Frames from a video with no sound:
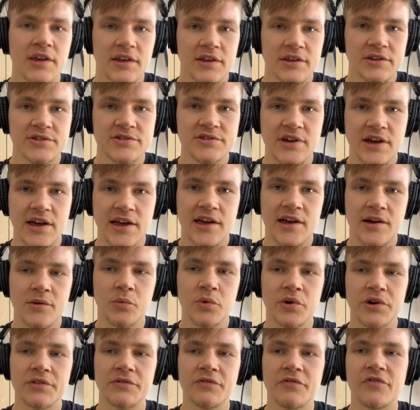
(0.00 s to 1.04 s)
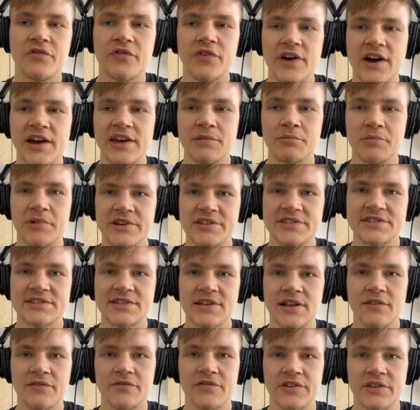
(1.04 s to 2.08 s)
So I wouldn't find
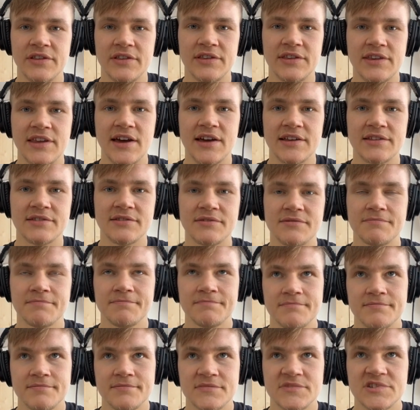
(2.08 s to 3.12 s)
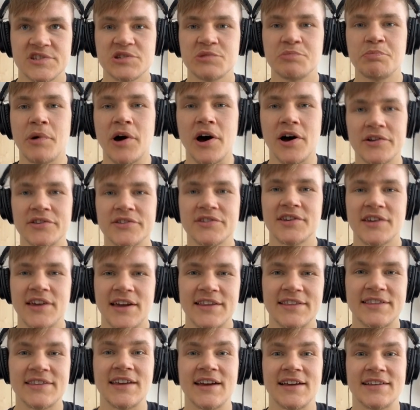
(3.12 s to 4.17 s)
myself in that spot
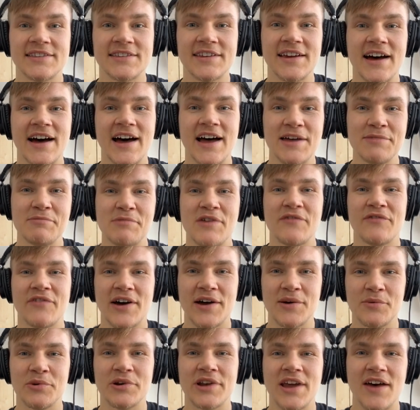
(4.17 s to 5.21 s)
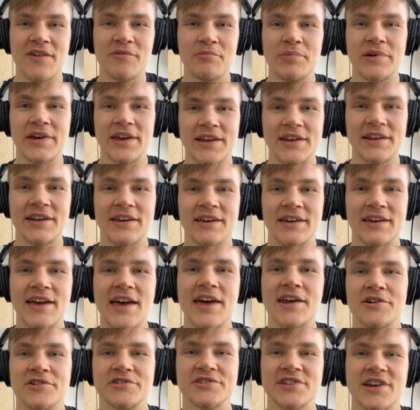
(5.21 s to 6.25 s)
at that time if I would have been
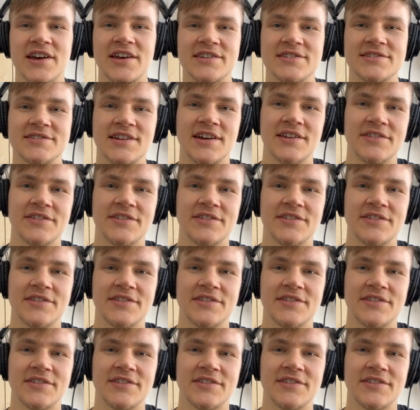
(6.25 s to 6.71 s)
energized, I